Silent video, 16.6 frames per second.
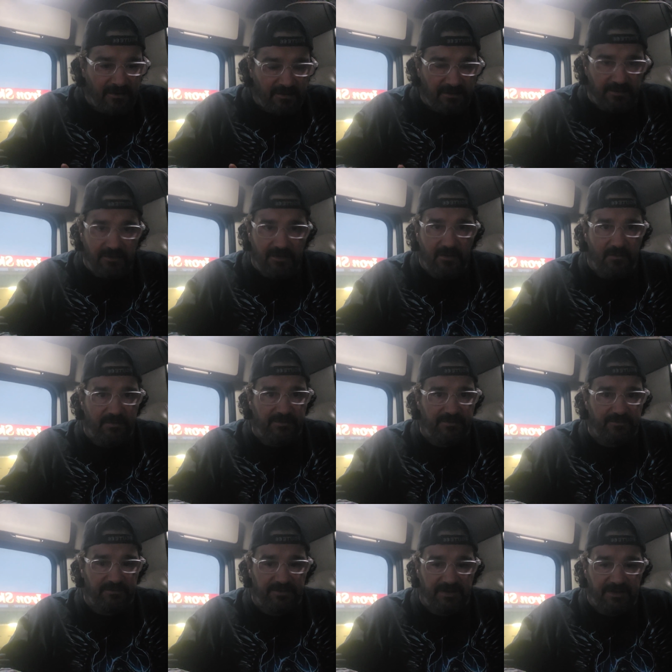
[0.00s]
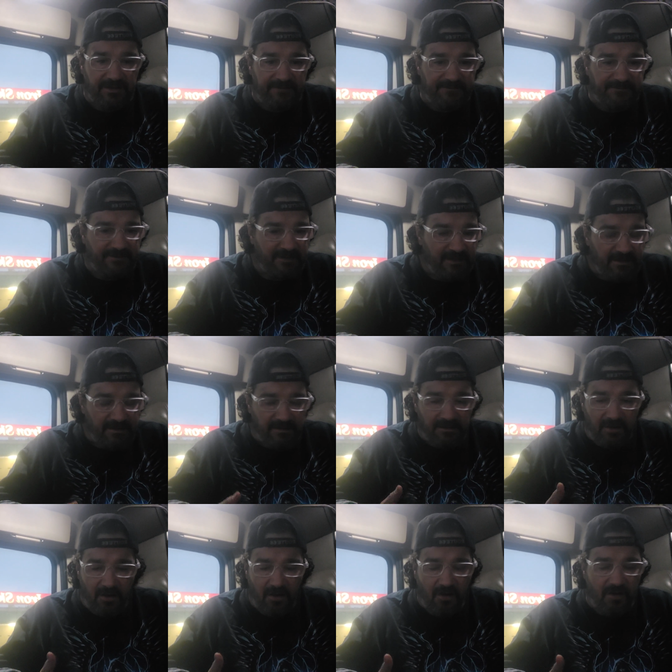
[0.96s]
You know we do games, you
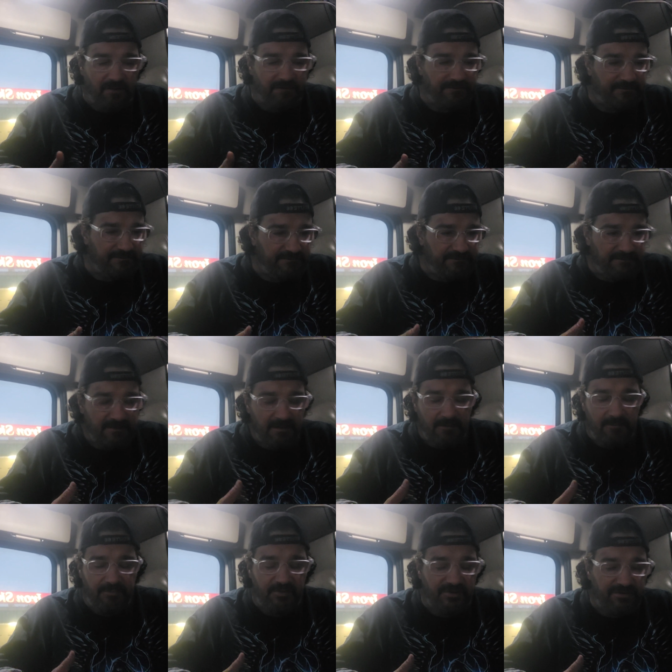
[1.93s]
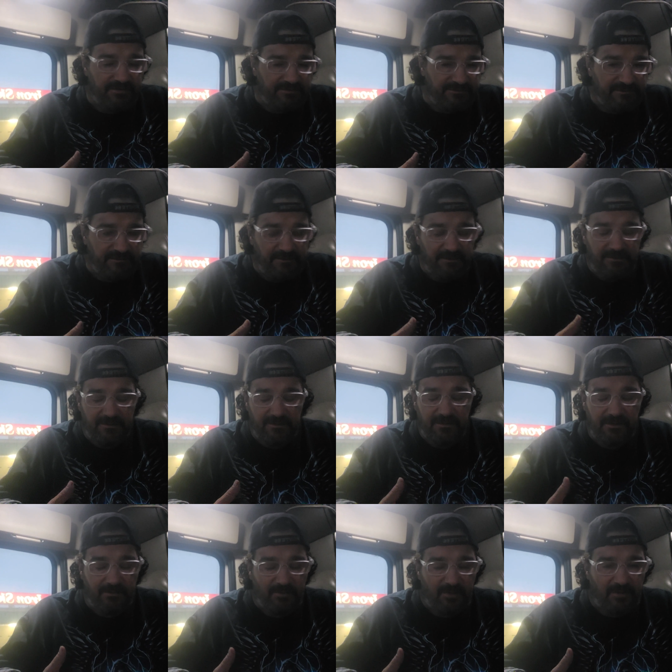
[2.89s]
know, auctions, bins. You can
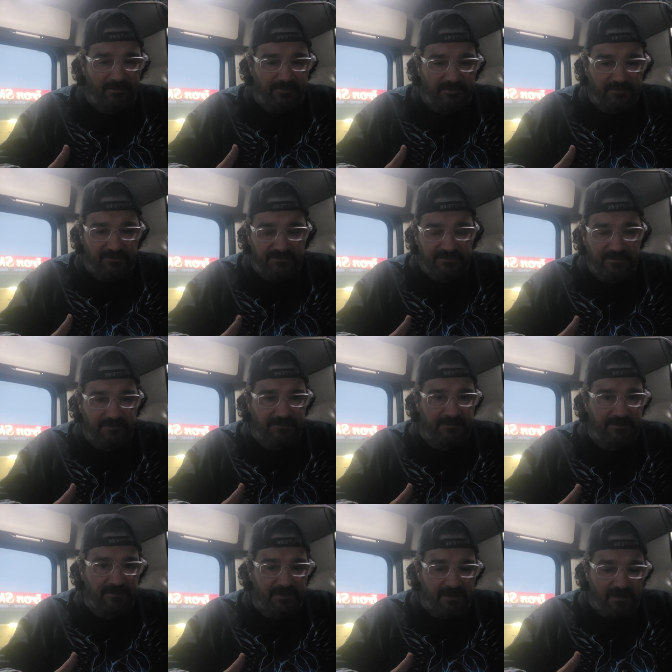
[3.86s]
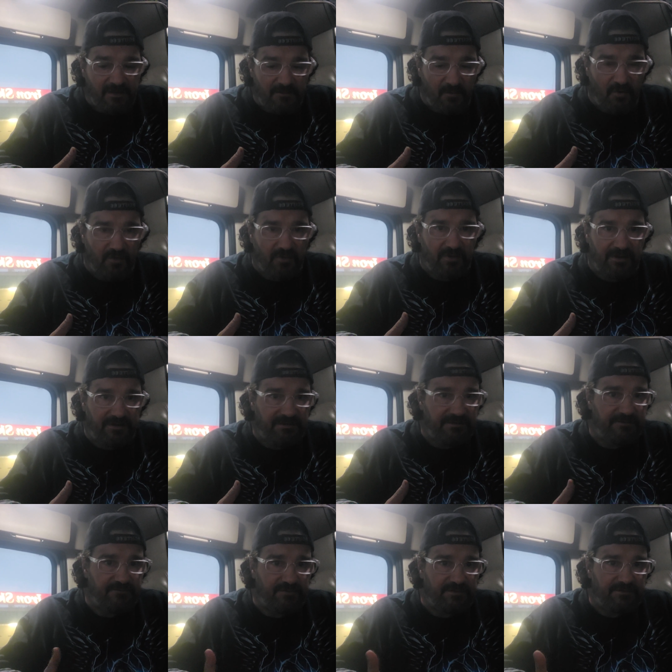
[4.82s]
come up and do something. More than
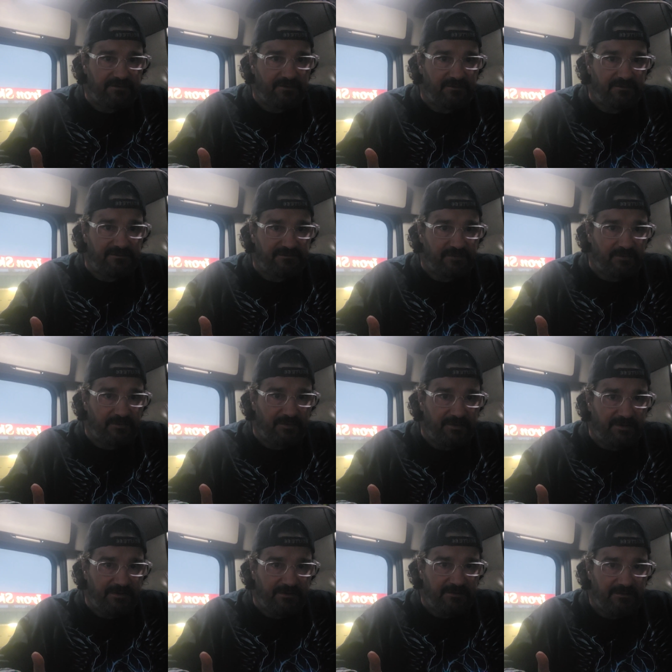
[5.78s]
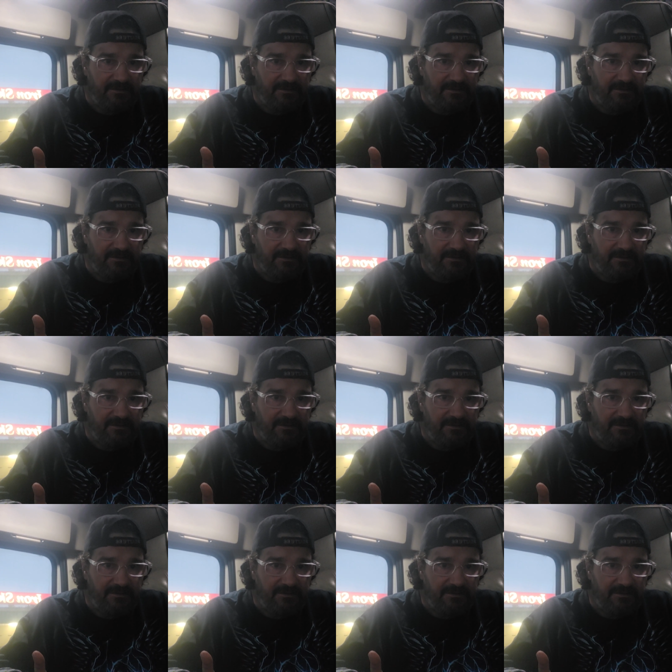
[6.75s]
likely, Dread don't discriminate.